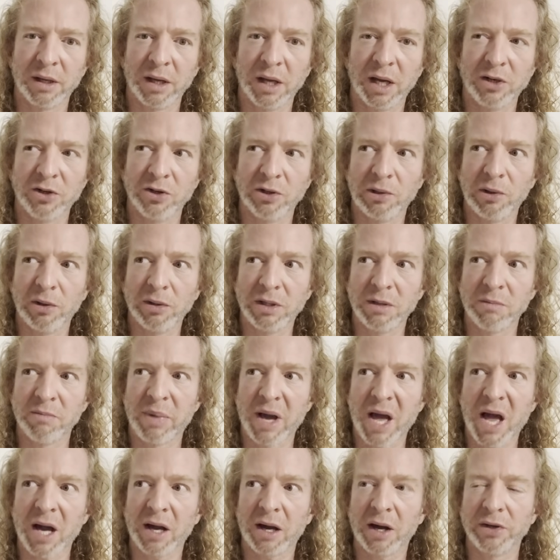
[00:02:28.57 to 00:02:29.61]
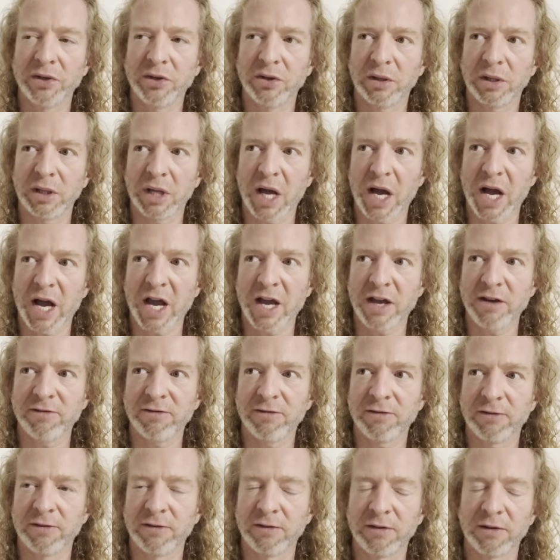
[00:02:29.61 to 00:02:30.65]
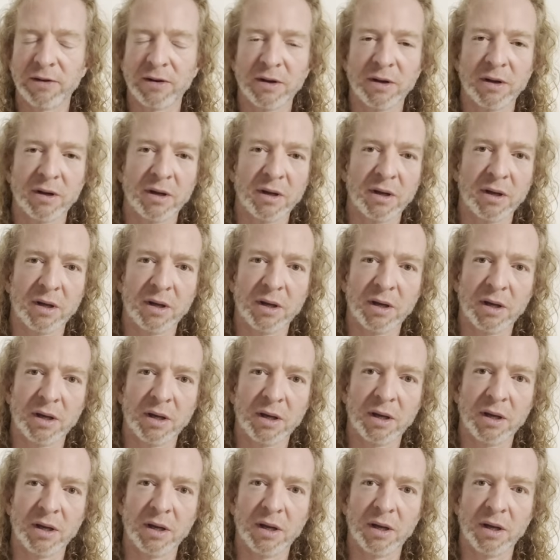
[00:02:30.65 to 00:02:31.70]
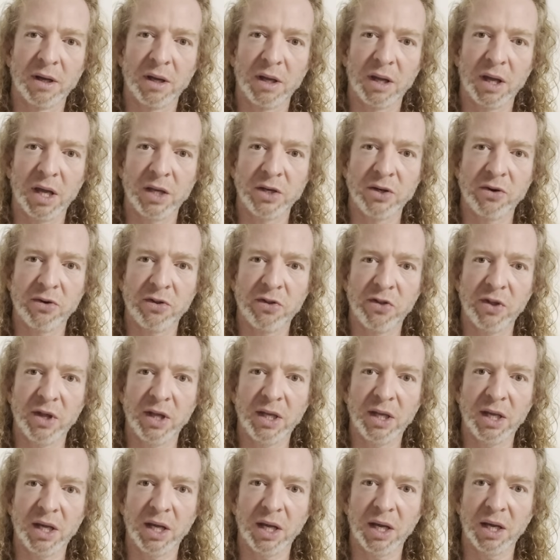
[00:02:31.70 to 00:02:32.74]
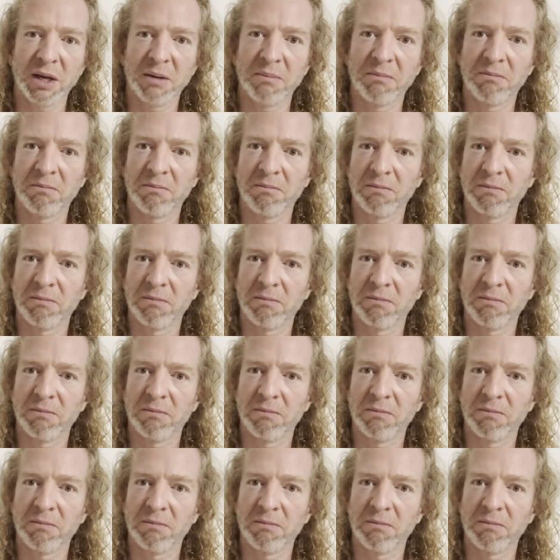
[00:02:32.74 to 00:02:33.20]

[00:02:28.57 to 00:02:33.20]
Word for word: and you're looking back on your life and you're thinking,